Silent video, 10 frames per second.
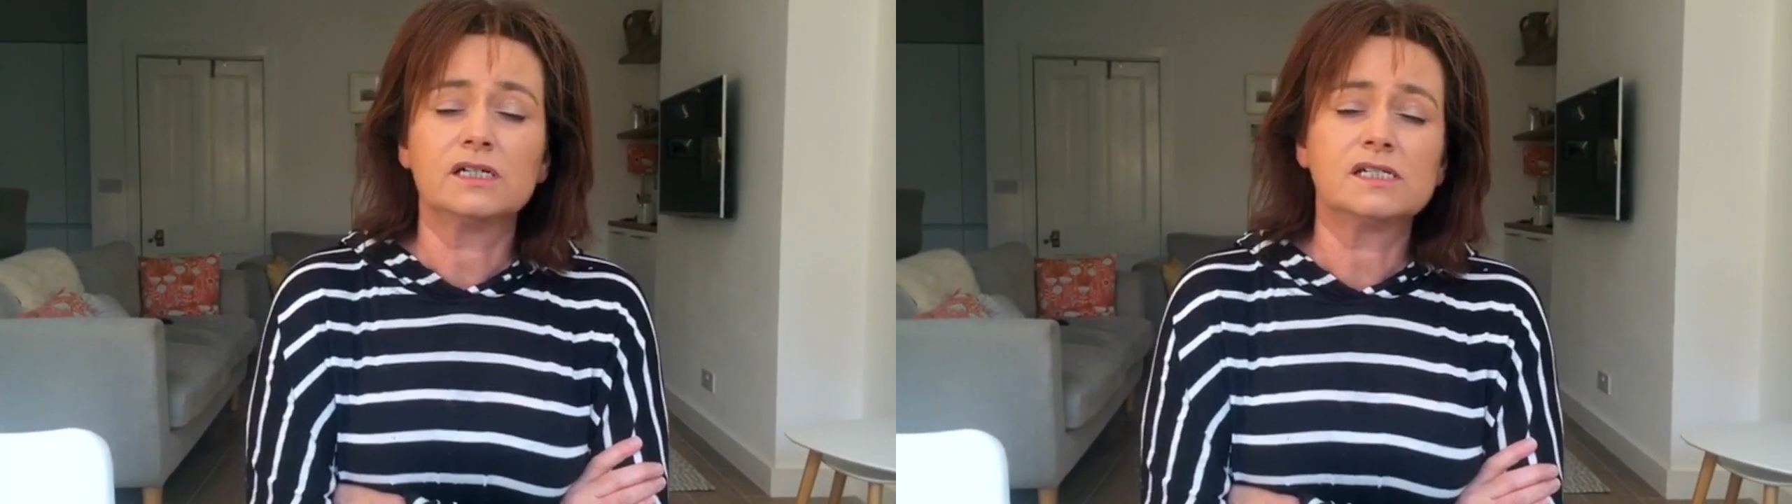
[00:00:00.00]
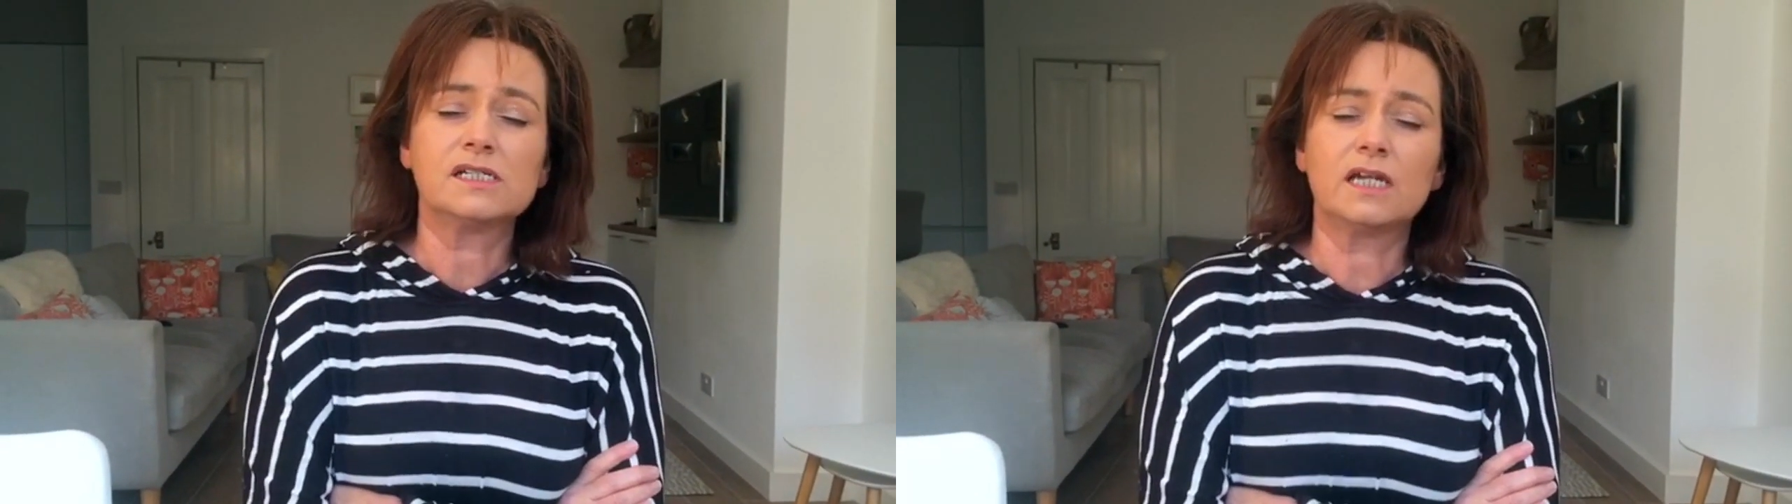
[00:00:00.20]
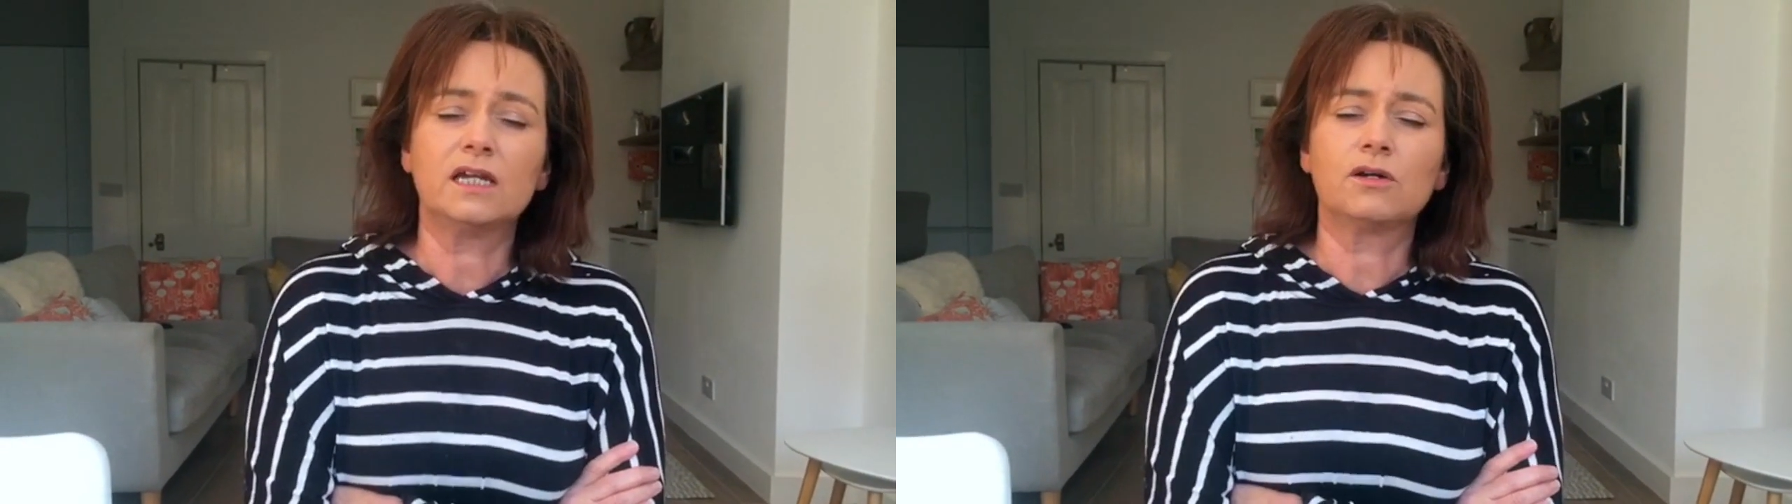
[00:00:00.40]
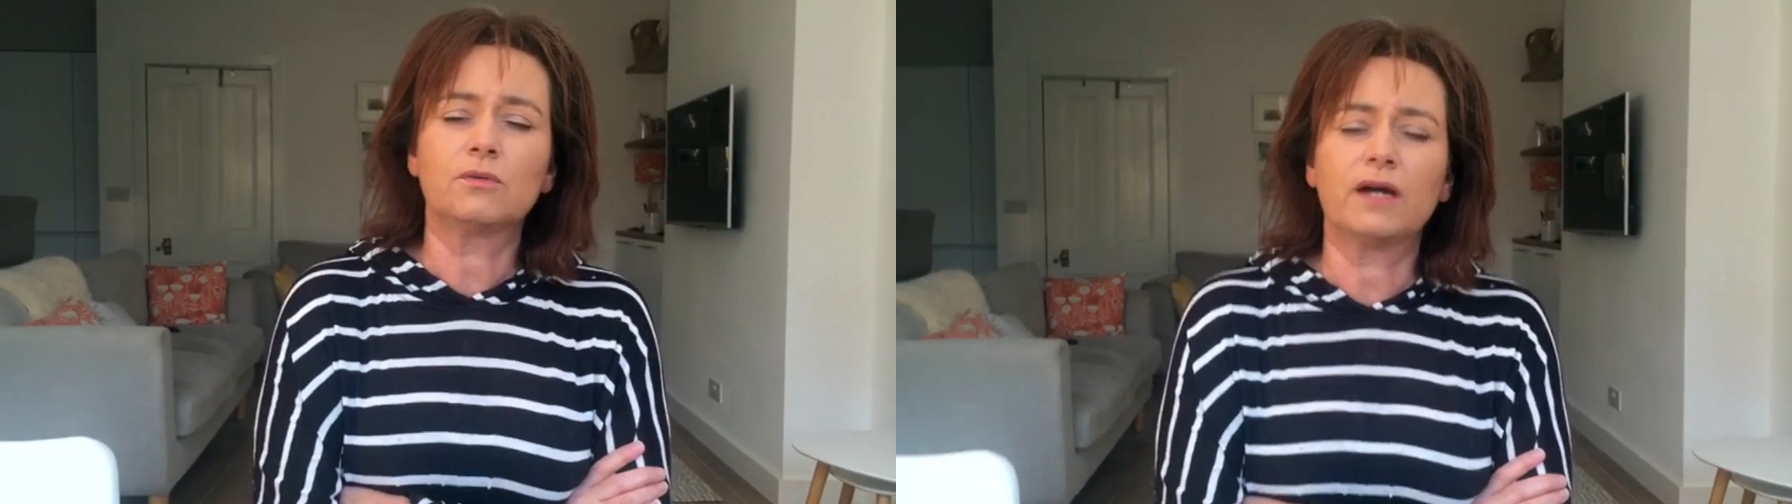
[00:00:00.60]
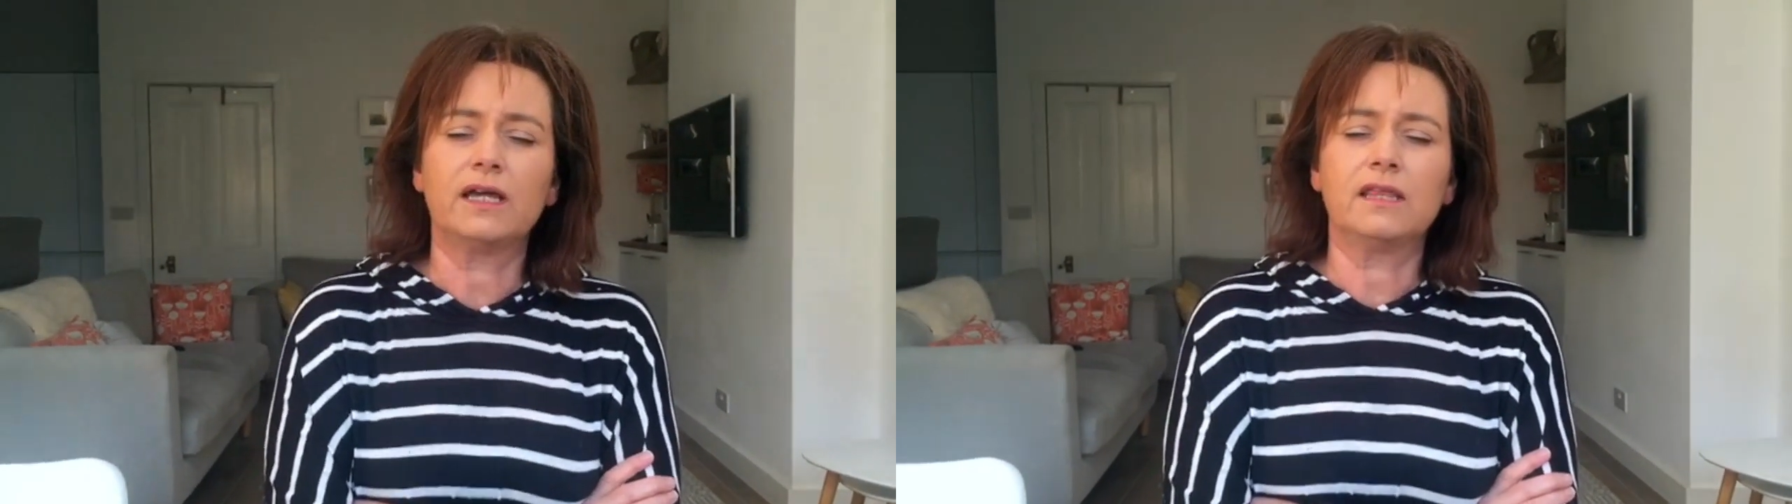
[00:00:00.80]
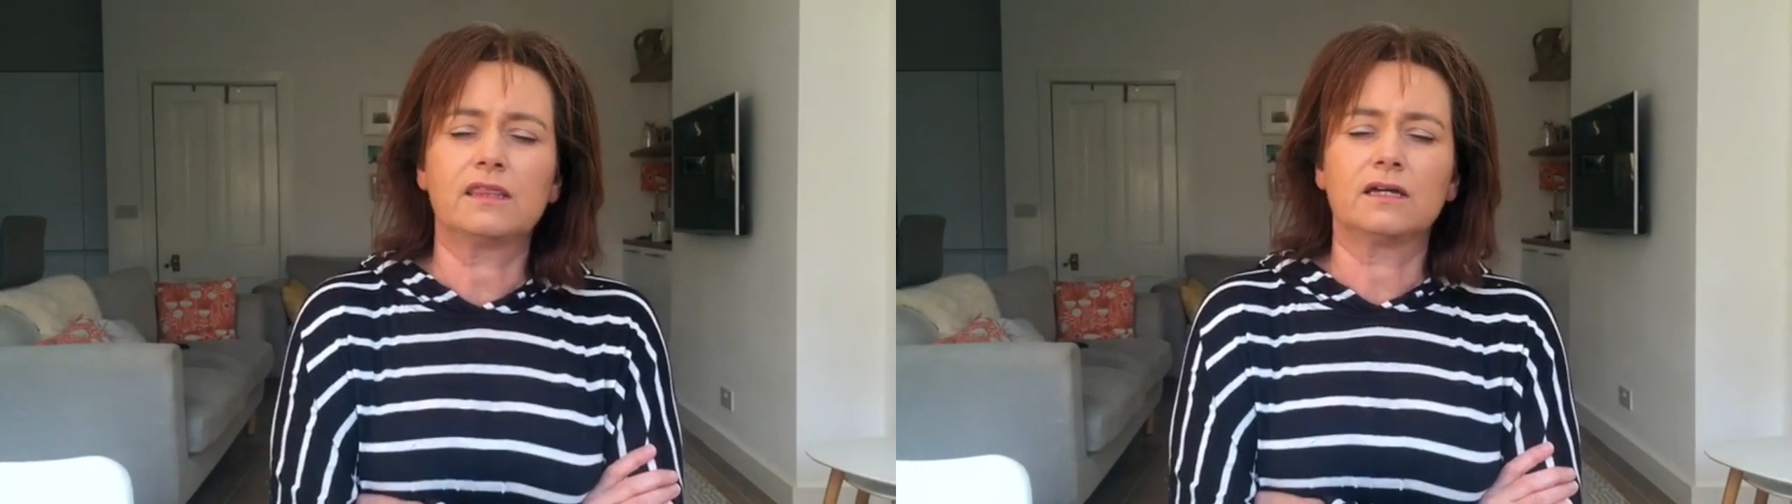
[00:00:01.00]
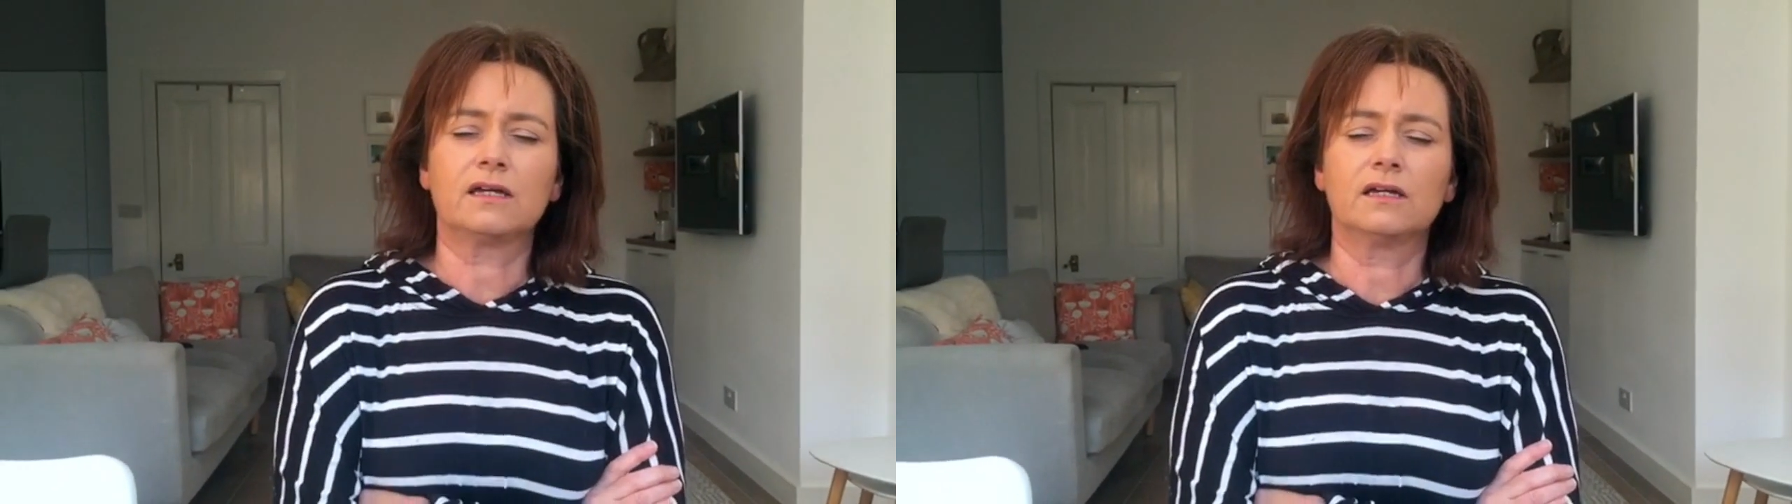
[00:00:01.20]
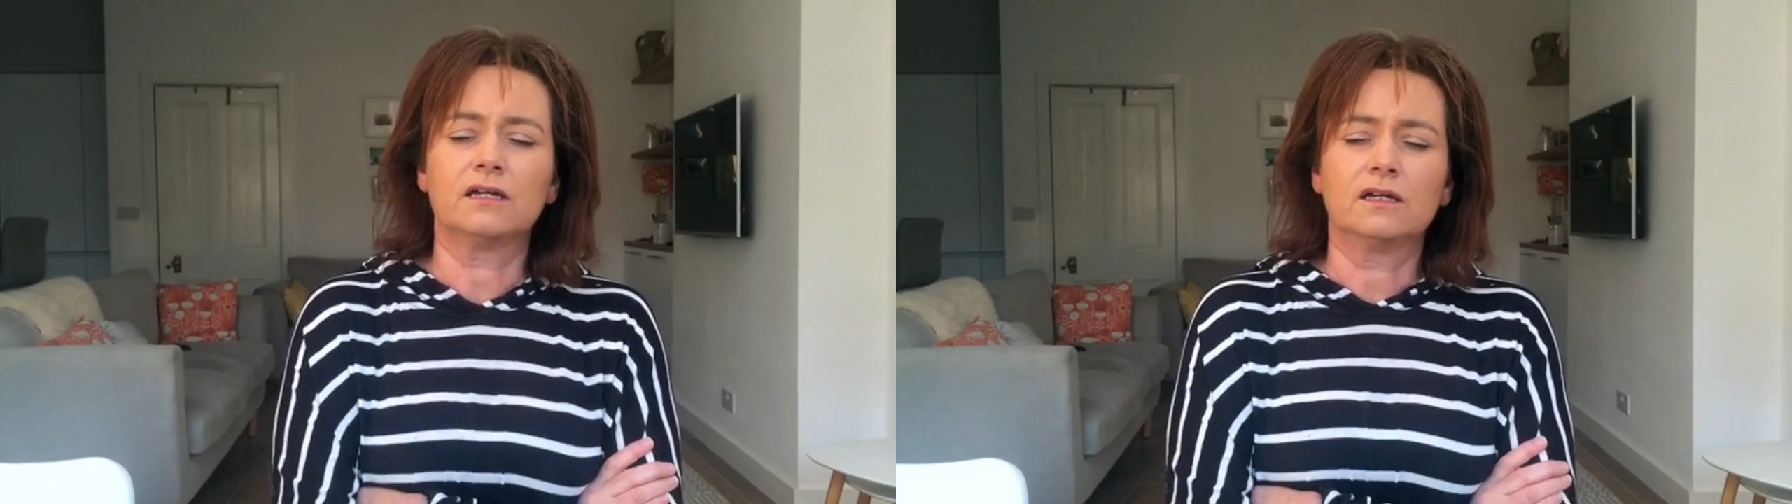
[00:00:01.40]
to take away the,